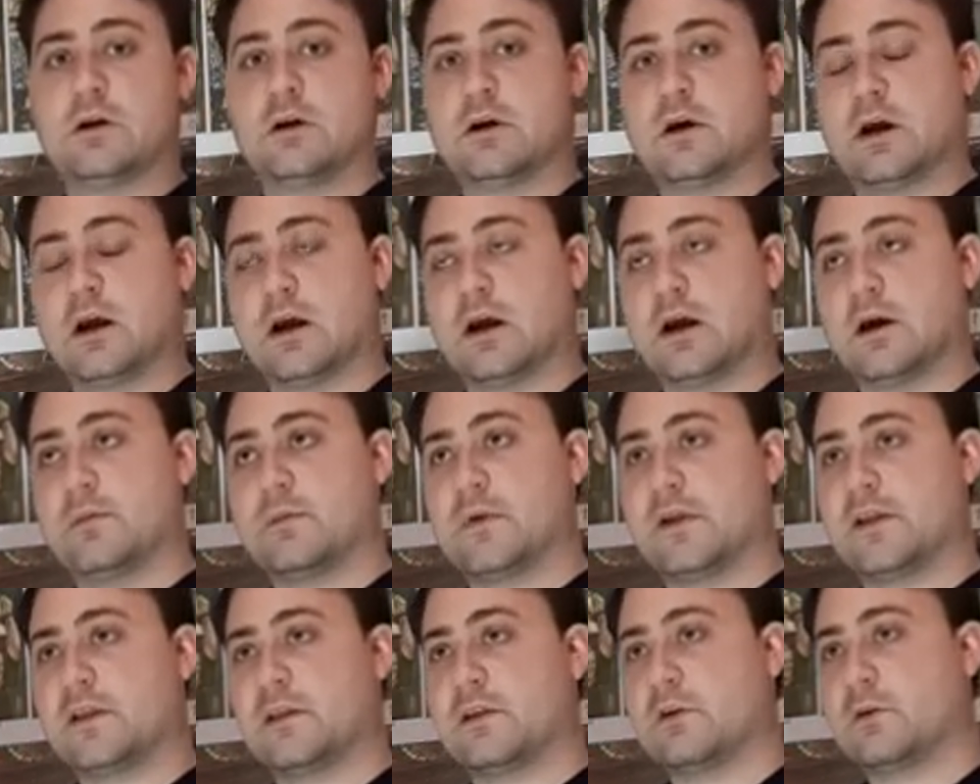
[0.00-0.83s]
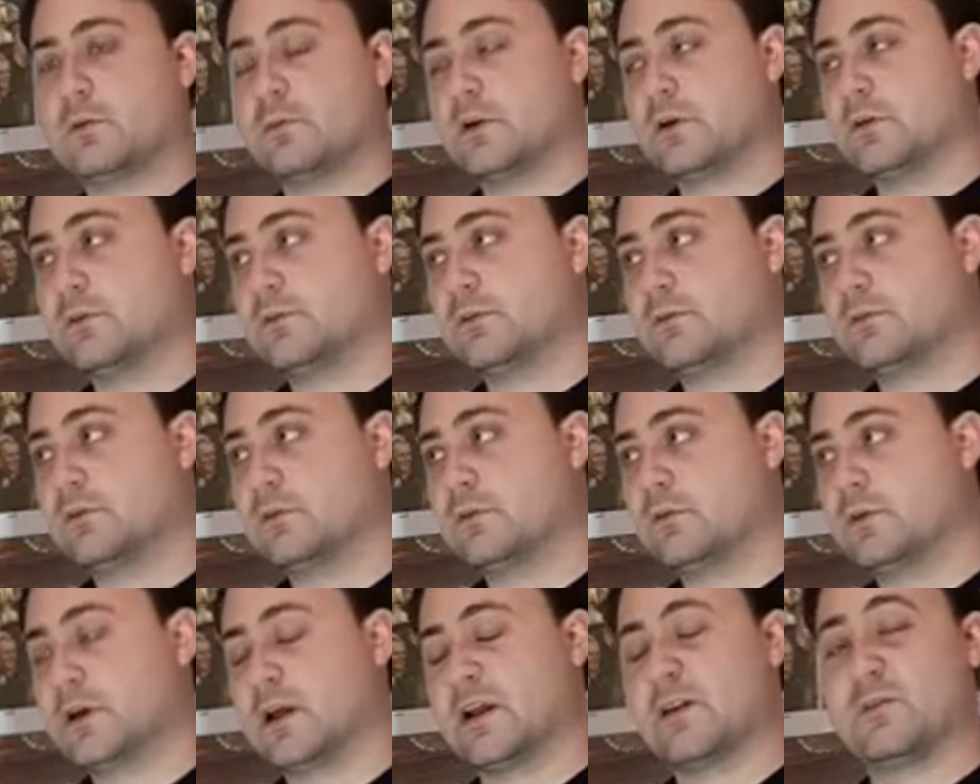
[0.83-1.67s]
a little bit of
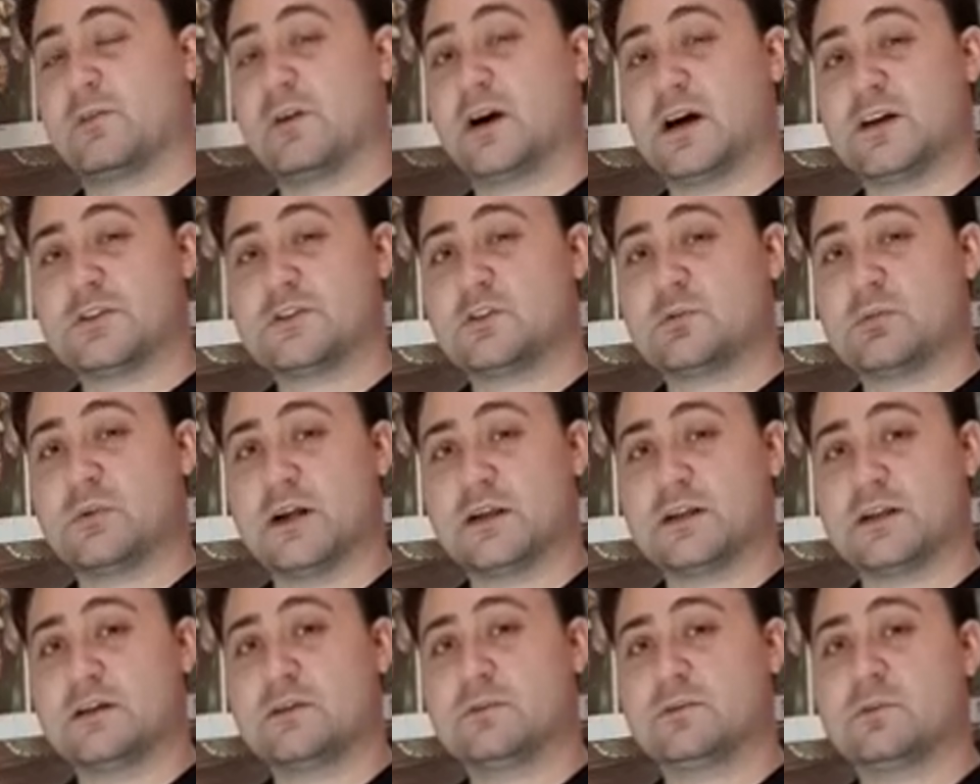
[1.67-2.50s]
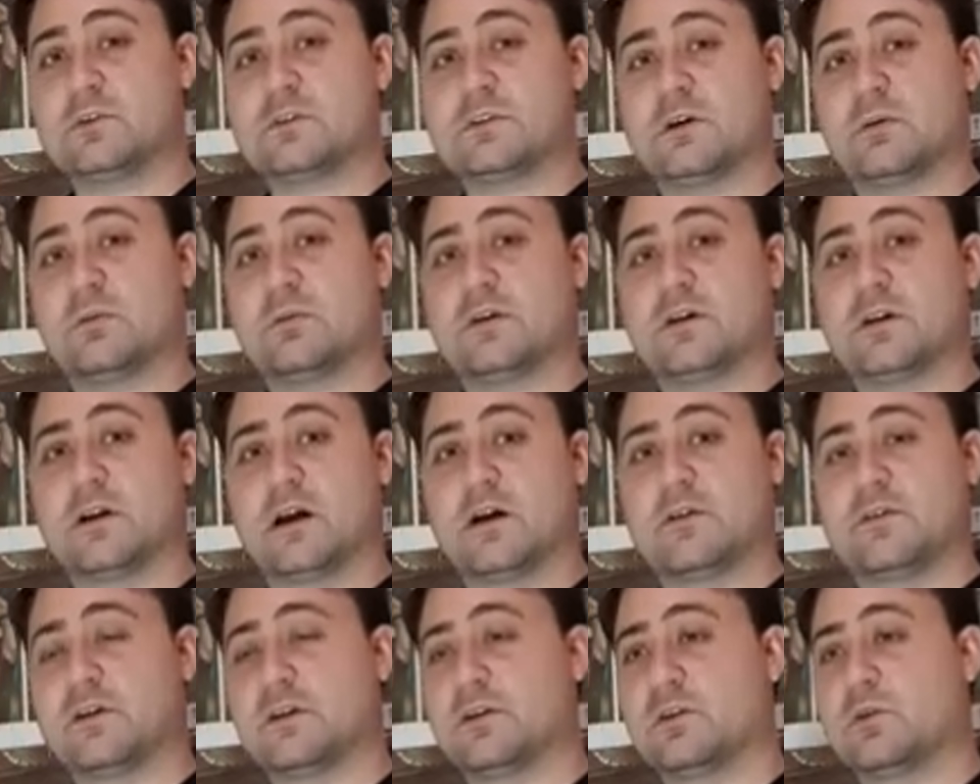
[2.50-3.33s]
advice you might give to someone in
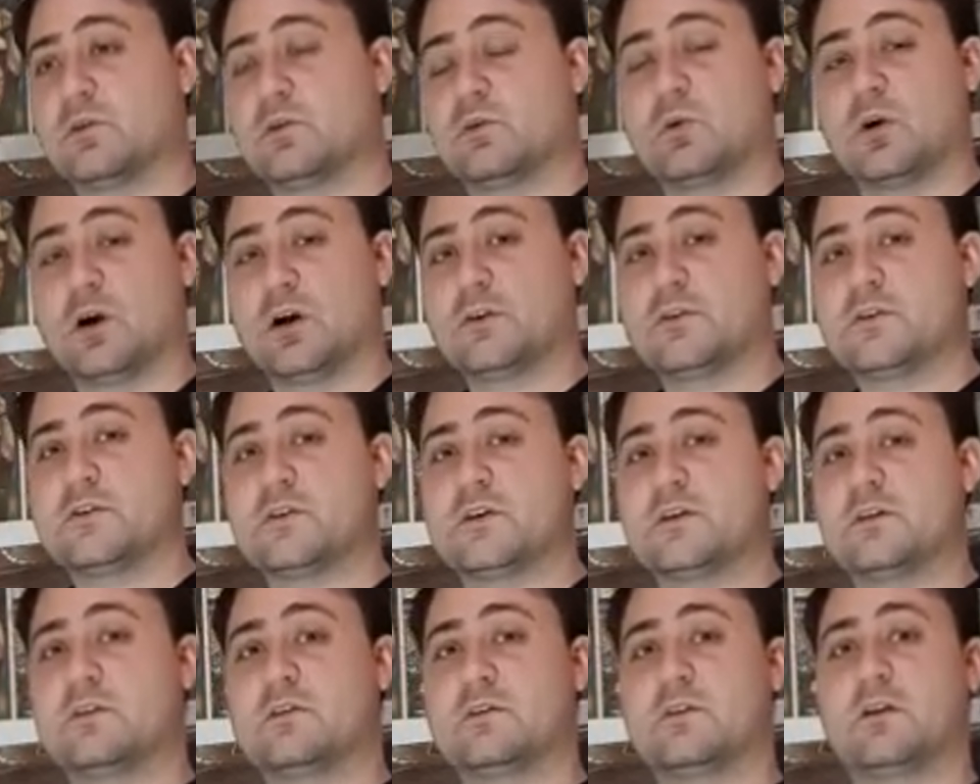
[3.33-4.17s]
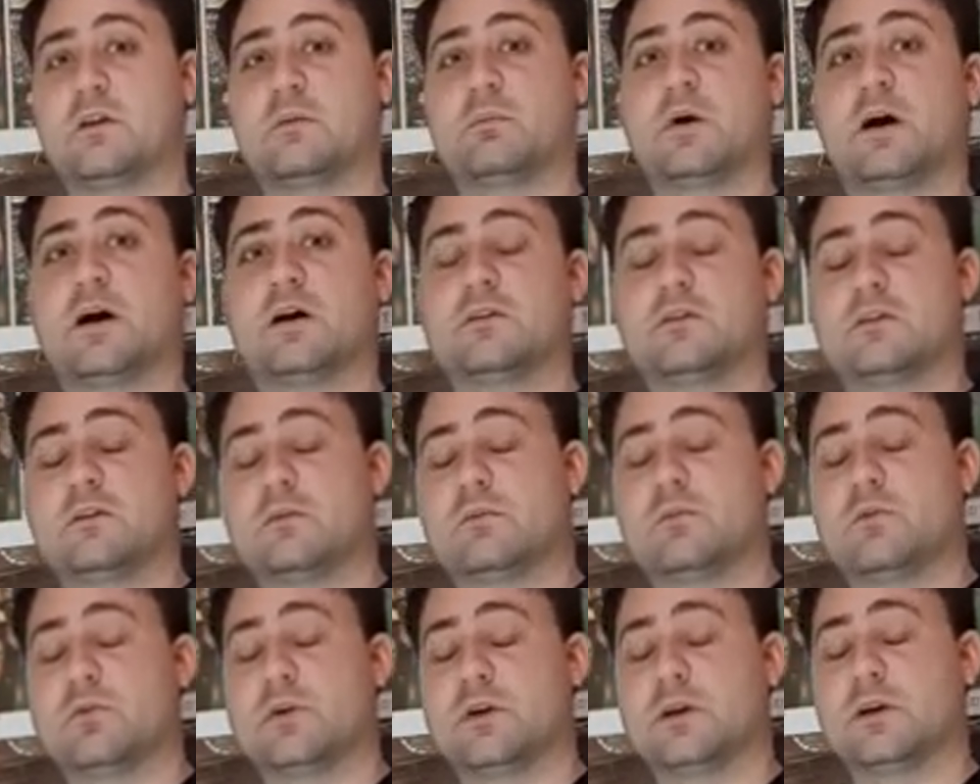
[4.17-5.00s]
life, a little quote you send them out in
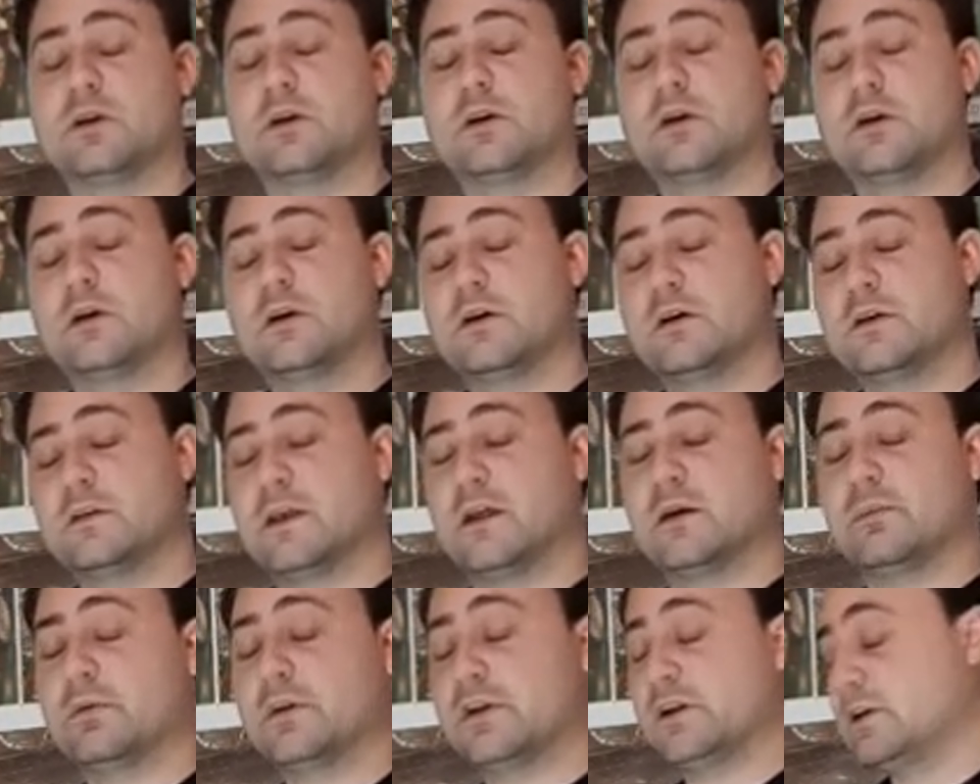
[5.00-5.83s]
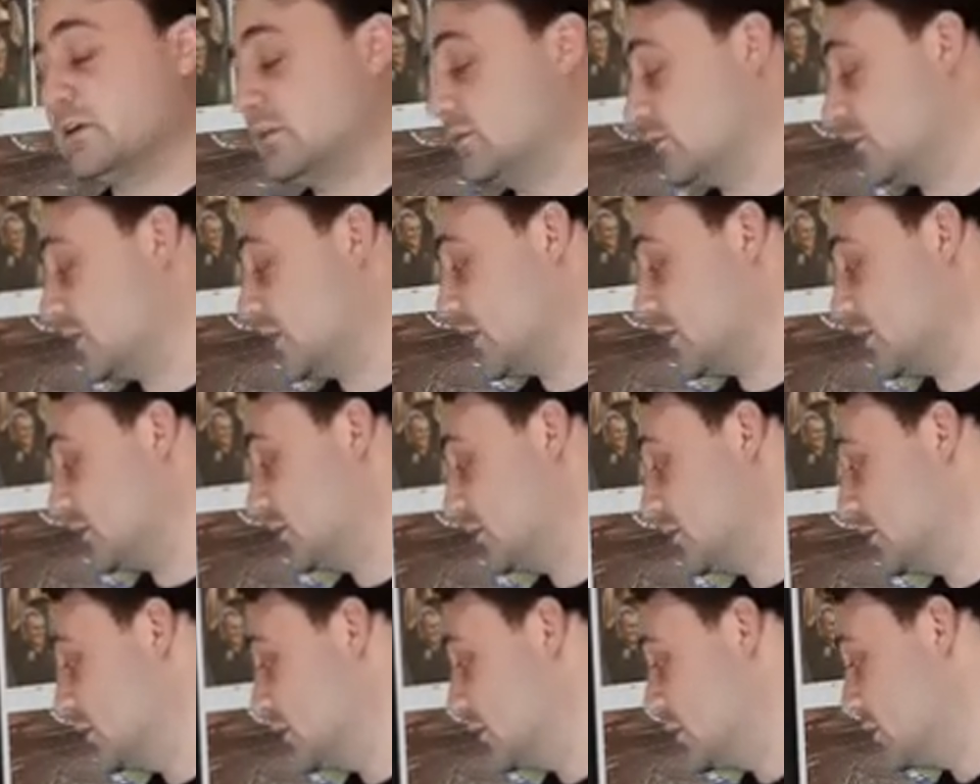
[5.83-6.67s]
the morning. They believe that
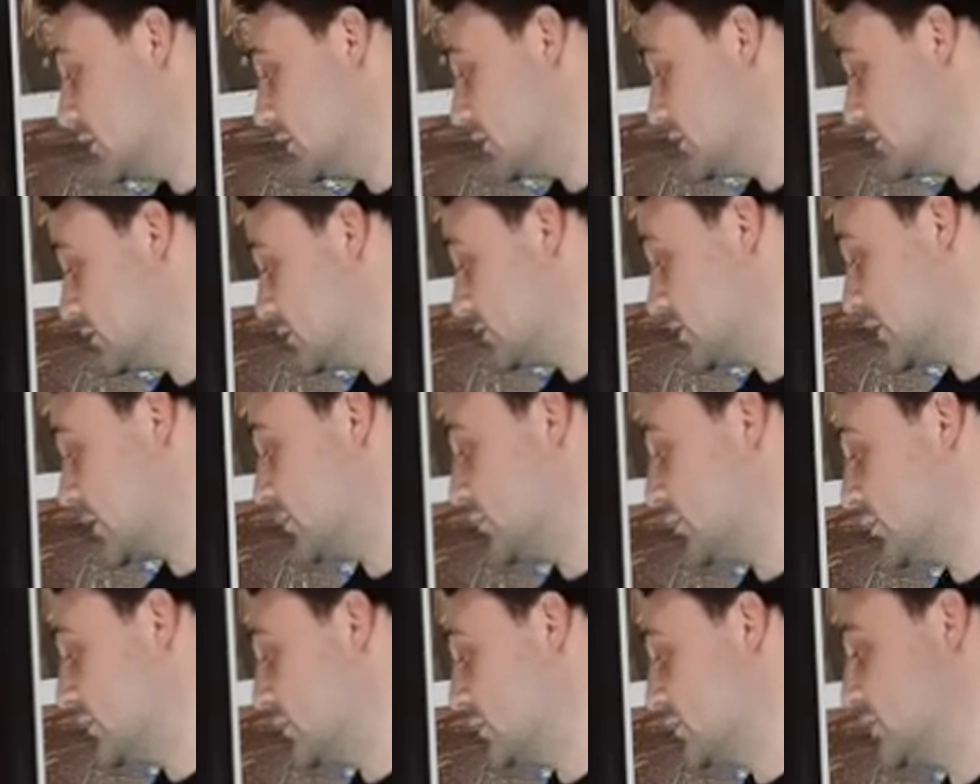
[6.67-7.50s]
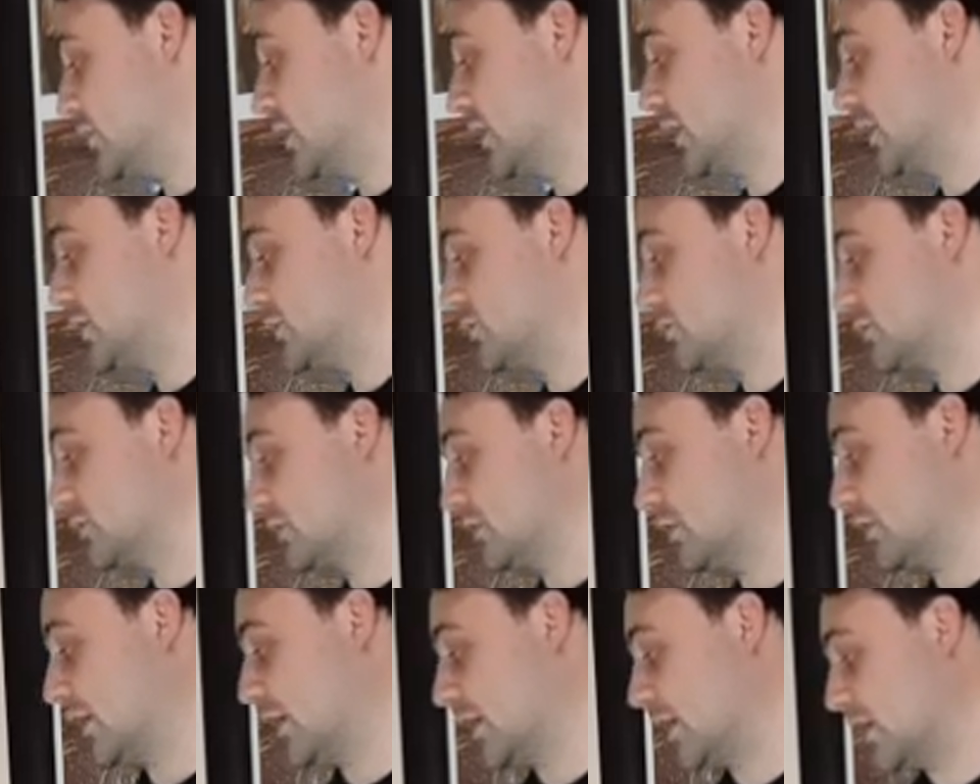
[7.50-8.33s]
champions do extra.
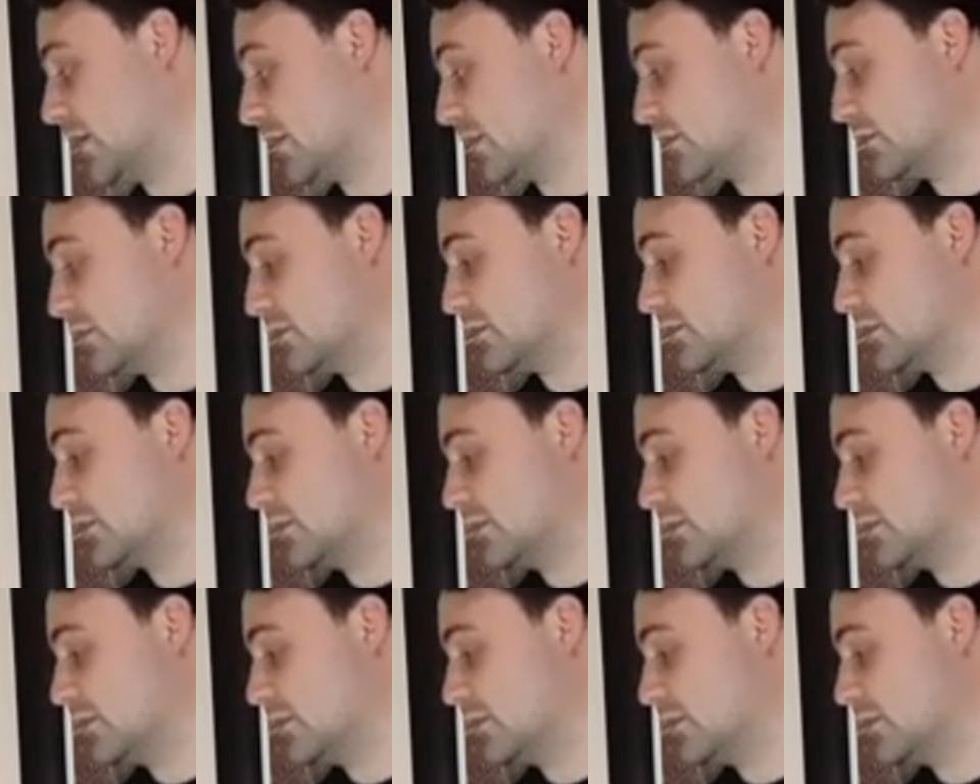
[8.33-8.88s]
And